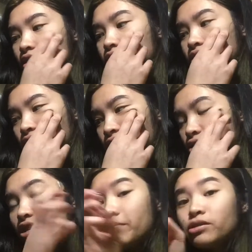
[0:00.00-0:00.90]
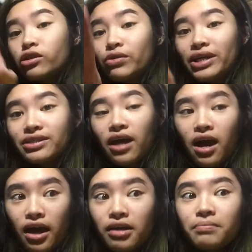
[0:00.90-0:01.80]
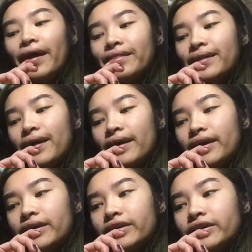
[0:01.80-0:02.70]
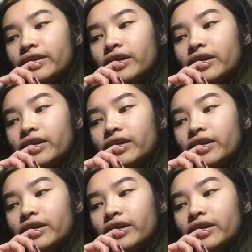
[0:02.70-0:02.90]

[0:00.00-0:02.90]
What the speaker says: So chapter 3 is up, and then